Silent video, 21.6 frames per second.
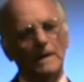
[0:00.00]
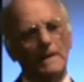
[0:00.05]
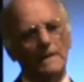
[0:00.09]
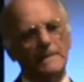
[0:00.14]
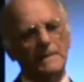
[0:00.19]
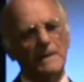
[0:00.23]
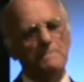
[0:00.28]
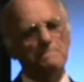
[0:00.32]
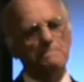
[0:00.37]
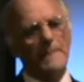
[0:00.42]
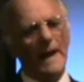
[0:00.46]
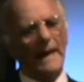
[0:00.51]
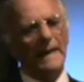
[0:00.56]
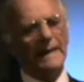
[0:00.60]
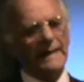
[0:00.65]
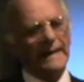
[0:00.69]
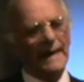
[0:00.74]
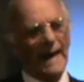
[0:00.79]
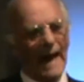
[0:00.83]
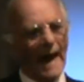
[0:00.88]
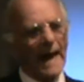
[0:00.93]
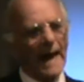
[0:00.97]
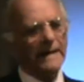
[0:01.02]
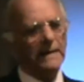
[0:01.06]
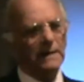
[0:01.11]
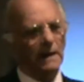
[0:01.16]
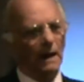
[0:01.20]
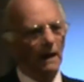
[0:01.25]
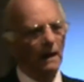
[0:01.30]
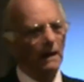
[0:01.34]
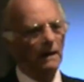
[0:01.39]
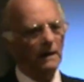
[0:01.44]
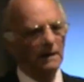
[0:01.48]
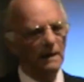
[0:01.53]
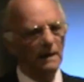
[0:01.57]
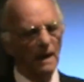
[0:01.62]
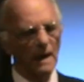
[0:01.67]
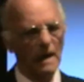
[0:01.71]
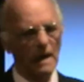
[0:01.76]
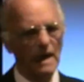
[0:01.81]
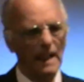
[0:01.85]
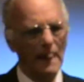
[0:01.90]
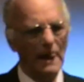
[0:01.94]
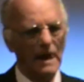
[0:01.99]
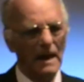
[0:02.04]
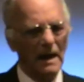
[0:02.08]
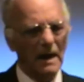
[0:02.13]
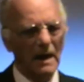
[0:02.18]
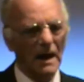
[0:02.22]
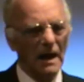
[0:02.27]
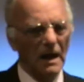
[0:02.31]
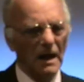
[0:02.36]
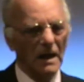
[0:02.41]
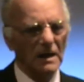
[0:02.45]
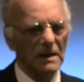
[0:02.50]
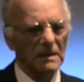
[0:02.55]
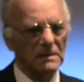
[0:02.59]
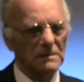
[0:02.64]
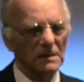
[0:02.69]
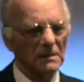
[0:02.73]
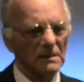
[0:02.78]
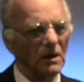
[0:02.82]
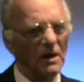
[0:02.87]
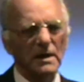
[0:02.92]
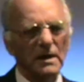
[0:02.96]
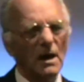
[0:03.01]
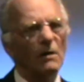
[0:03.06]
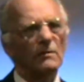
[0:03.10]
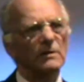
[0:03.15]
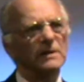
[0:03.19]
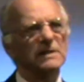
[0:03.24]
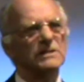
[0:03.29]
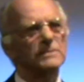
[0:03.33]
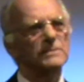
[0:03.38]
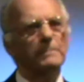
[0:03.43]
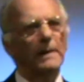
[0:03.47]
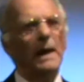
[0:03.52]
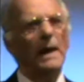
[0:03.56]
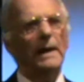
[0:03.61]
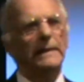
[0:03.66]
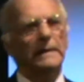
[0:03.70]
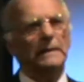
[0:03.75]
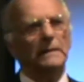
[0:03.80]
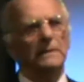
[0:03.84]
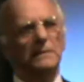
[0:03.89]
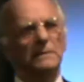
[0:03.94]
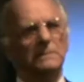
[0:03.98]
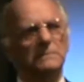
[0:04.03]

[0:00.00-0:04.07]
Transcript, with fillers: a compelling anger that I can't explain.